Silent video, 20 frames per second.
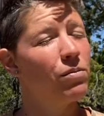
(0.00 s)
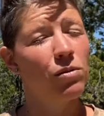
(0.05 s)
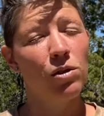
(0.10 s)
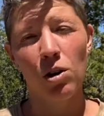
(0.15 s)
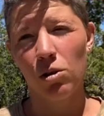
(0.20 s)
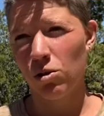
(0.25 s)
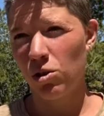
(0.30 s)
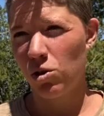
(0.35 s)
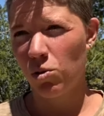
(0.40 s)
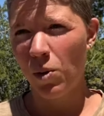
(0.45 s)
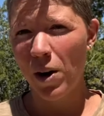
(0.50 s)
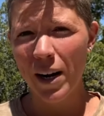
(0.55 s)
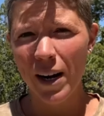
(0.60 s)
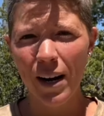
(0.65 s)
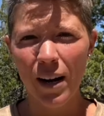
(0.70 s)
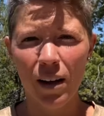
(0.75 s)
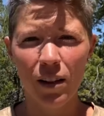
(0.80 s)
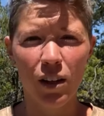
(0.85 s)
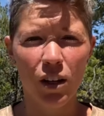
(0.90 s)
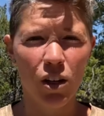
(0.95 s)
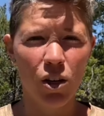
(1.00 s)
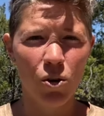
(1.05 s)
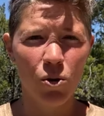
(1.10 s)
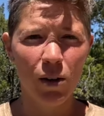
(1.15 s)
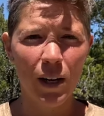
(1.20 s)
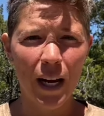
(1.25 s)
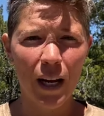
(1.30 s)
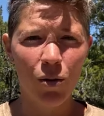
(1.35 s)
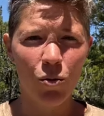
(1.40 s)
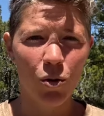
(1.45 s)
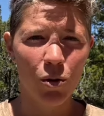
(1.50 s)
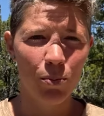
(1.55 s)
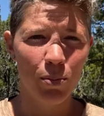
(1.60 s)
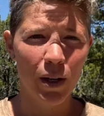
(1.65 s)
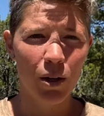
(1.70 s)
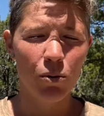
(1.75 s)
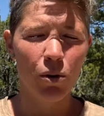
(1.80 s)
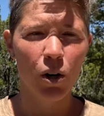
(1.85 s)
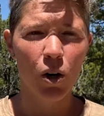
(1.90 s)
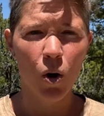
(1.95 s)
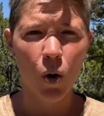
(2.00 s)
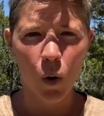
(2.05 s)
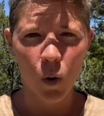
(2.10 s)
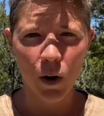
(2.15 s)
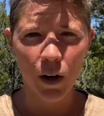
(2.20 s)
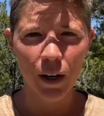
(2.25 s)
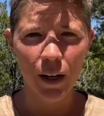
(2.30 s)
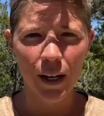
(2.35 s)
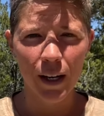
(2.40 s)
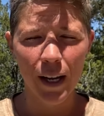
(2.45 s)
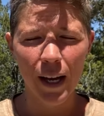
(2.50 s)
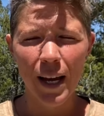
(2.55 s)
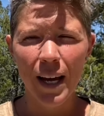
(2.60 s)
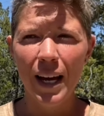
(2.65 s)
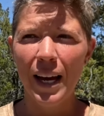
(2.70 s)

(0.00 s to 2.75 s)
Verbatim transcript: Don't sweat it. The Q&A will be recorded,